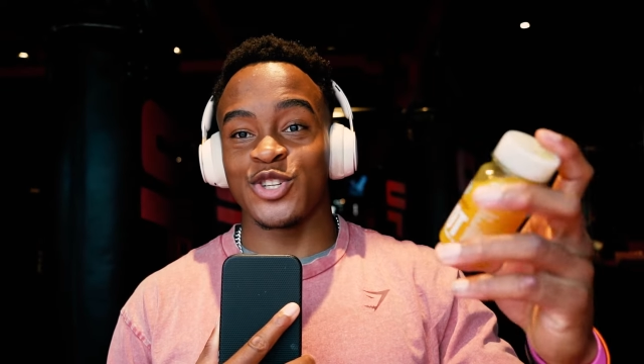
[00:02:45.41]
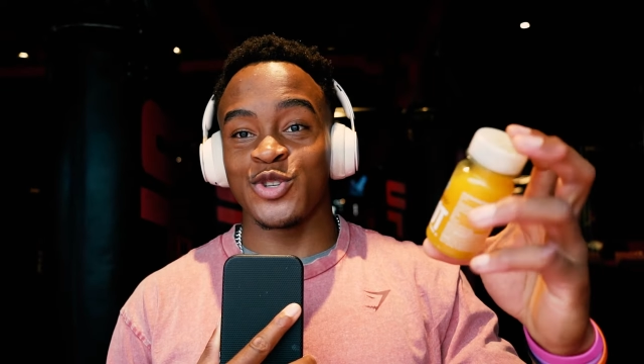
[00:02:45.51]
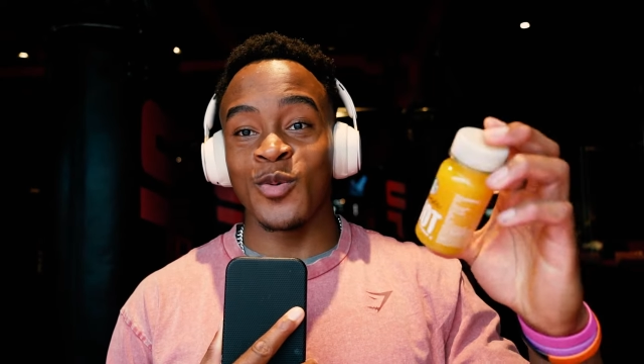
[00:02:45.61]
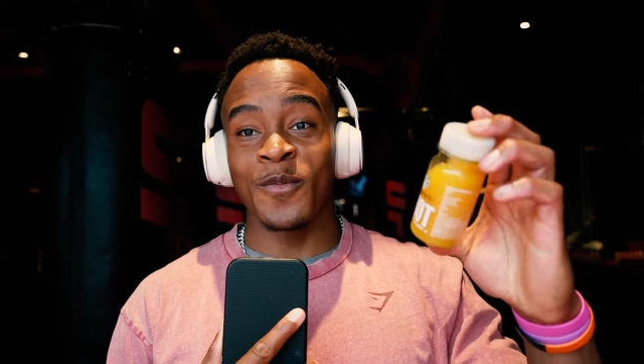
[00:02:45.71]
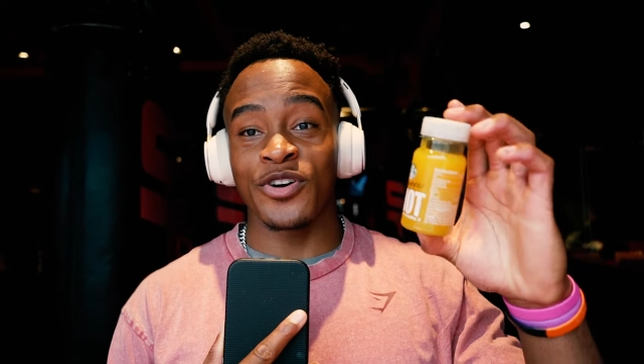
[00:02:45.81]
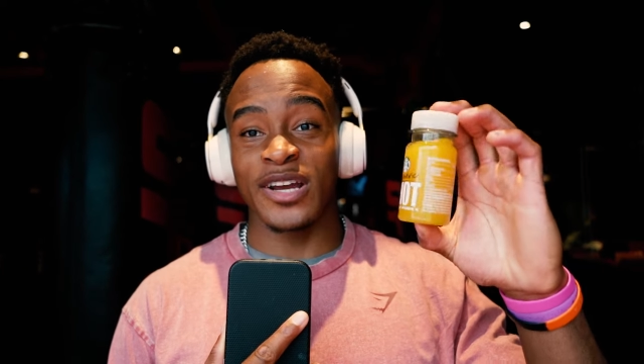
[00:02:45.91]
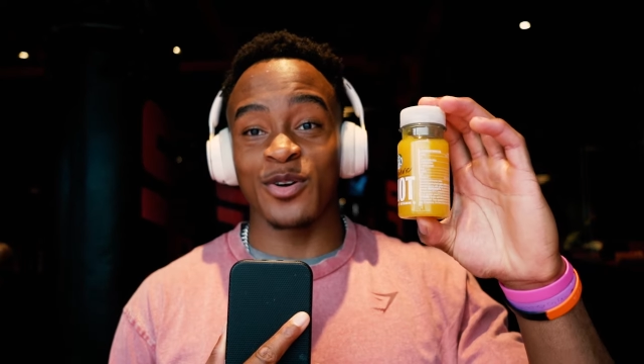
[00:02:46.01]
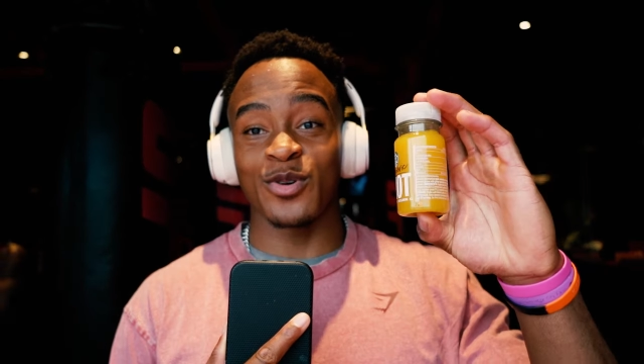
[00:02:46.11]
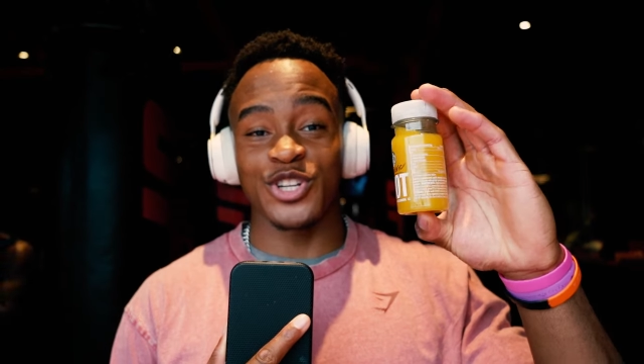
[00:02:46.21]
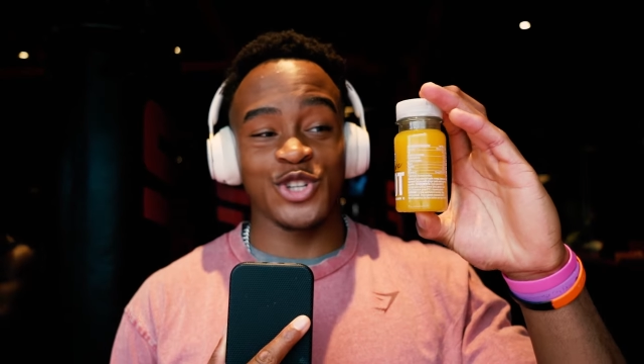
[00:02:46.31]
turmeric
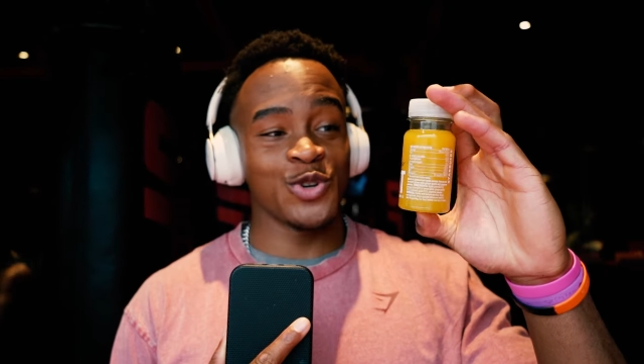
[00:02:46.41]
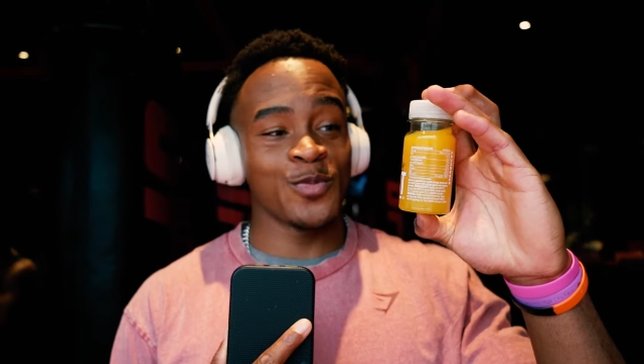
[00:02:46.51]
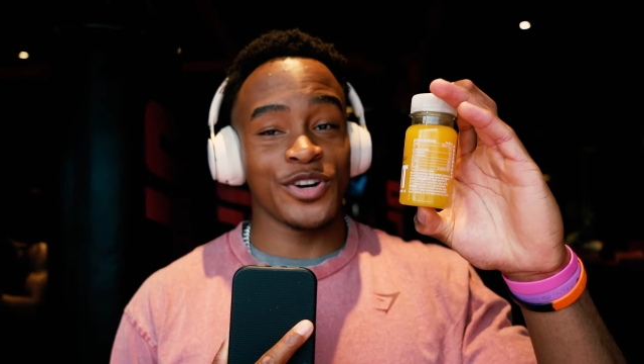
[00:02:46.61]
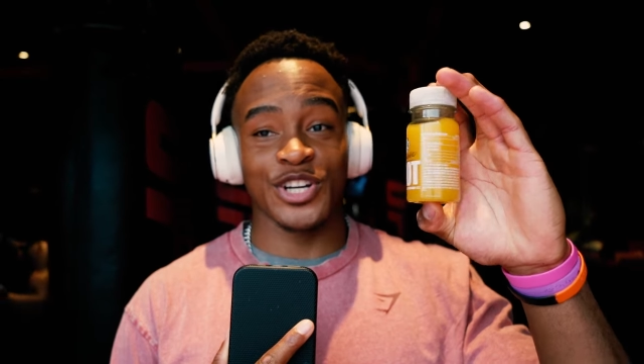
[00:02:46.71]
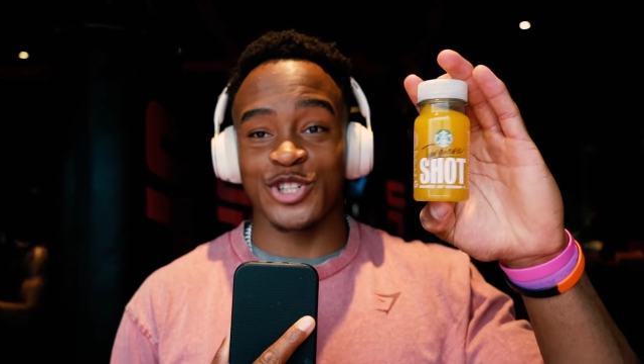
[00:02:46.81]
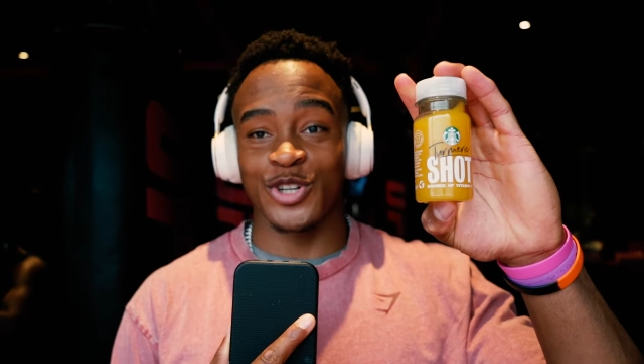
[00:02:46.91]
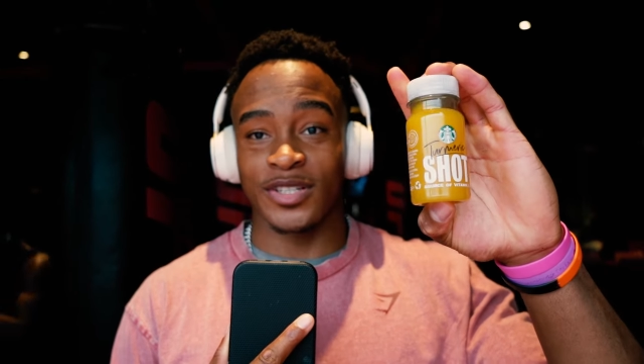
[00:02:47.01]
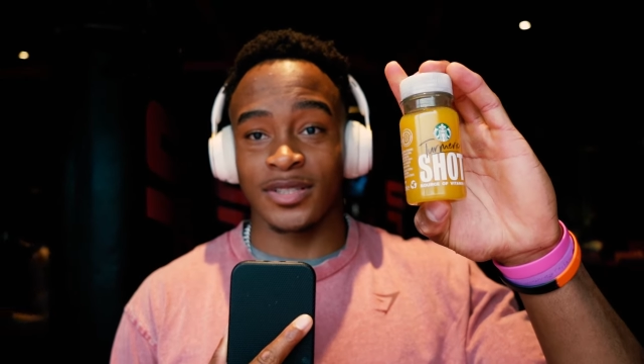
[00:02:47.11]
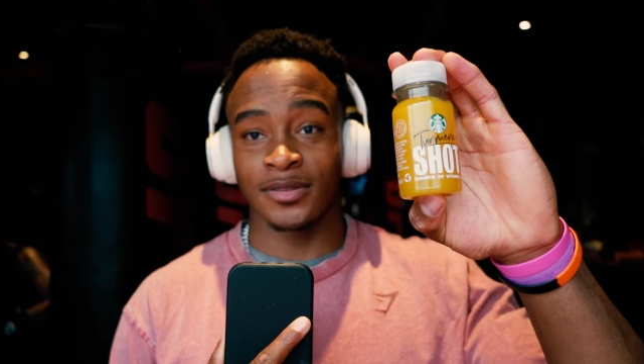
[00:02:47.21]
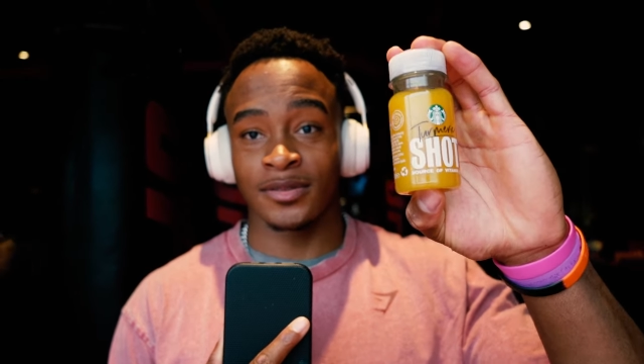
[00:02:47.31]
or a turmeric shot
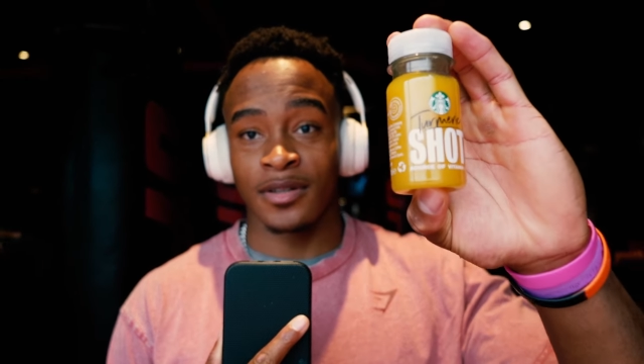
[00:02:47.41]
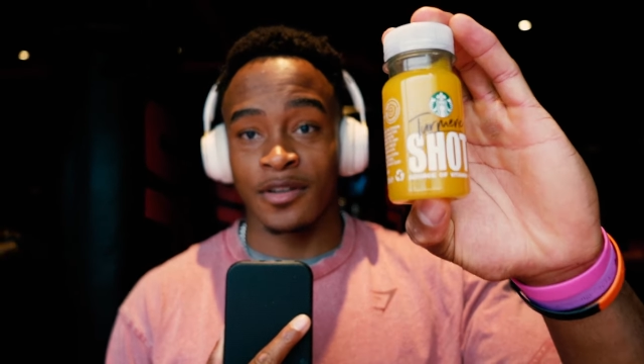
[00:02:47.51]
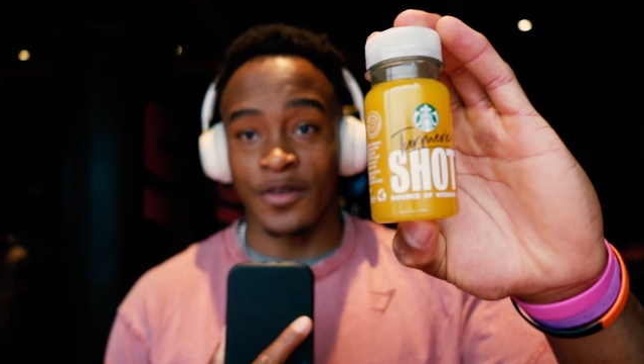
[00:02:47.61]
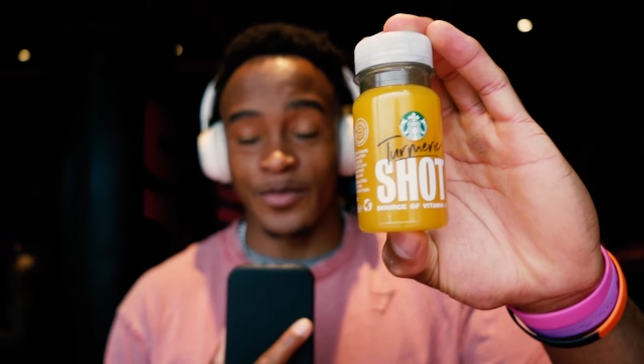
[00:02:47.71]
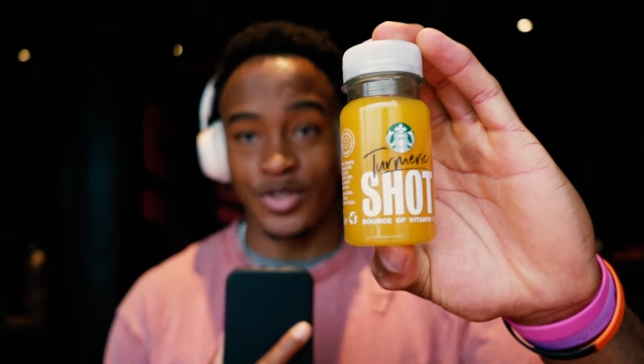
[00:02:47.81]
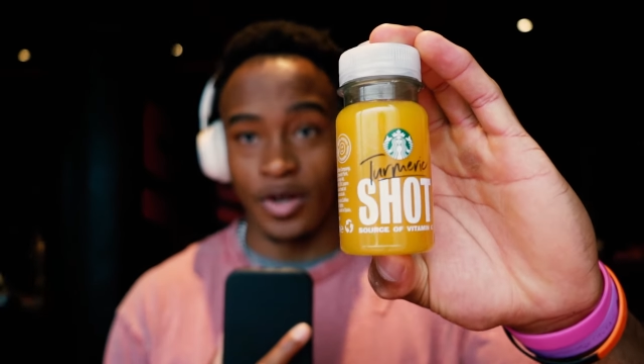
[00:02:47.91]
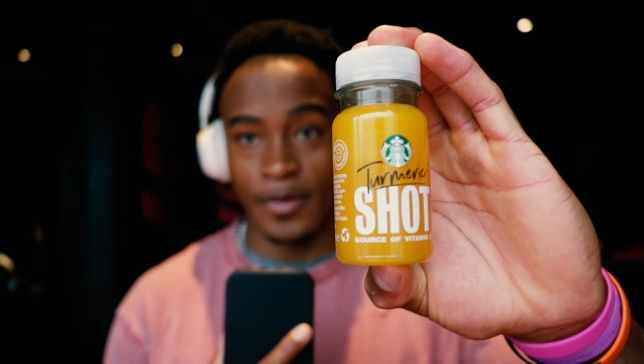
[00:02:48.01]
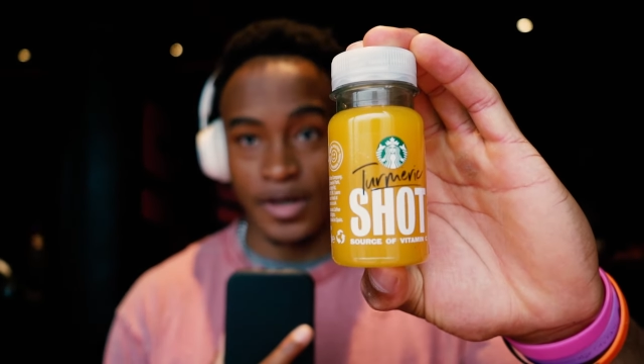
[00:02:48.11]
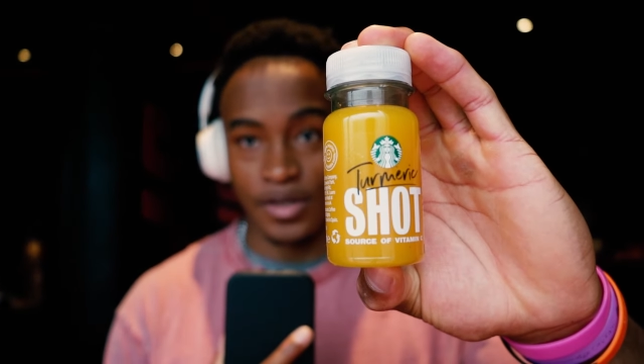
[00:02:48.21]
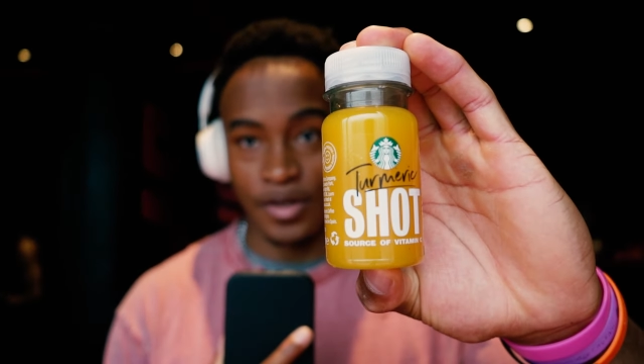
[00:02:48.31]
from
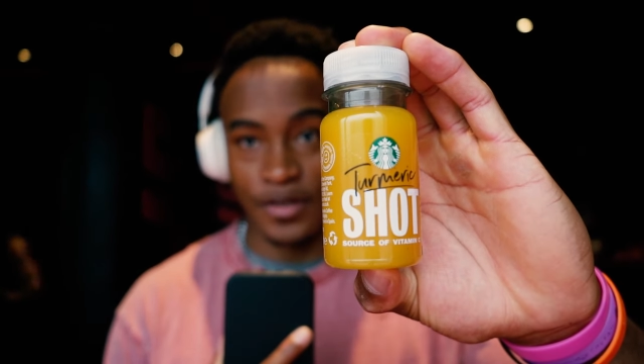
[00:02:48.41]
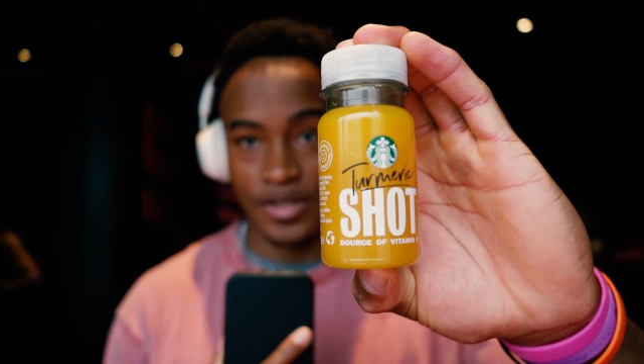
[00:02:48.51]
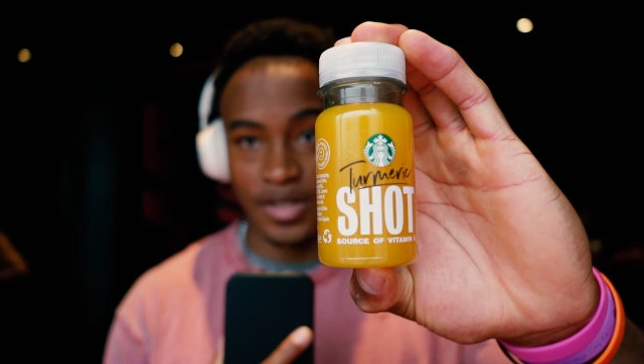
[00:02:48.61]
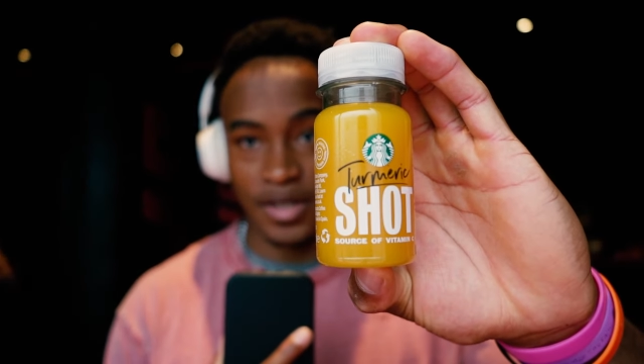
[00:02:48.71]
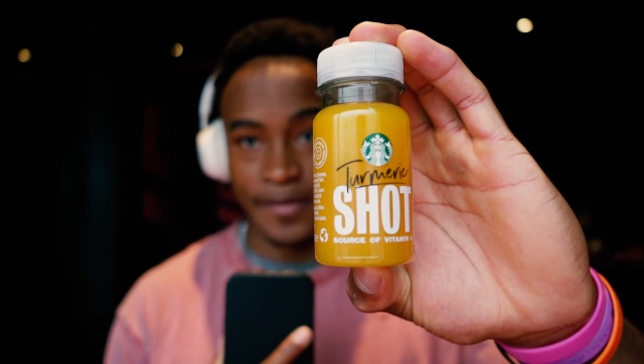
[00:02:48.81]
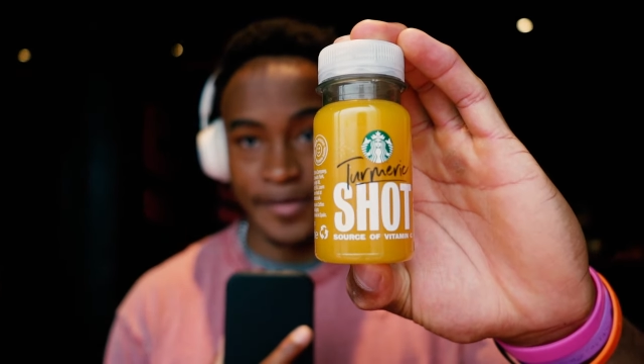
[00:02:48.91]
Starbucks. I don't know if you can see it.